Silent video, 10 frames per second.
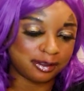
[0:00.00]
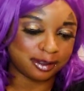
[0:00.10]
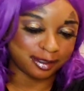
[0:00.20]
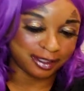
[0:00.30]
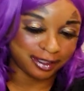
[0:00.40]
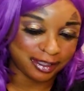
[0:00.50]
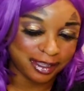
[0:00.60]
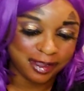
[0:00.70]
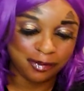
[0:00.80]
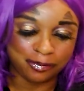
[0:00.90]
like,
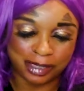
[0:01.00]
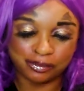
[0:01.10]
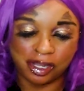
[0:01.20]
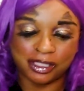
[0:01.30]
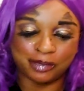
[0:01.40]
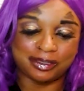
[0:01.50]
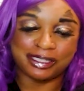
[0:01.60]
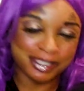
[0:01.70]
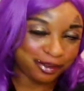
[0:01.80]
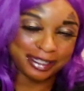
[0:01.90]
when I'm trying to be
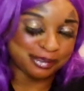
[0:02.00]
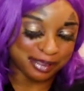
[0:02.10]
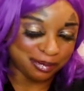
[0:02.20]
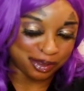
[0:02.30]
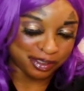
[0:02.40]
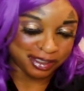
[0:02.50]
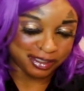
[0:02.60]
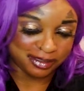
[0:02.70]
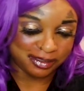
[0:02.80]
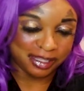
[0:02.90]
serious with a
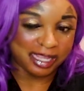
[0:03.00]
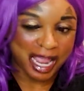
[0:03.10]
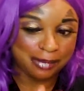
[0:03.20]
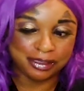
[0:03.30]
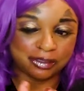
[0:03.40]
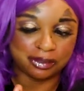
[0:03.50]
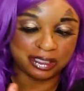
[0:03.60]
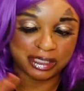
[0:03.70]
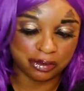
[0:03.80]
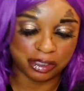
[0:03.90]
person, like absolutely
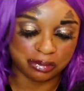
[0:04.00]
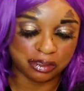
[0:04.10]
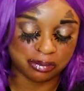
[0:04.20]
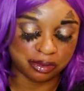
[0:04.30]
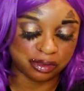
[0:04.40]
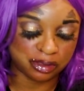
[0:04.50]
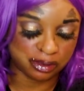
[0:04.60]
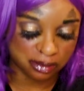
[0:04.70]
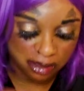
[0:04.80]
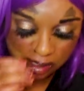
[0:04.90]
serious with a
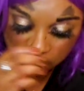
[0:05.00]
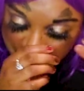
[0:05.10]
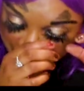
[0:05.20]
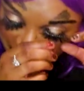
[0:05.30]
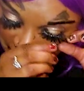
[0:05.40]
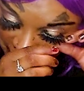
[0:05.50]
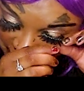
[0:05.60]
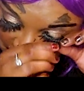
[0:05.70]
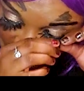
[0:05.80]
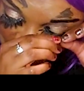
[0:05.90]
person,
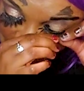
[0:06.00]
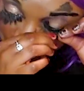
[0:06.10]
I'd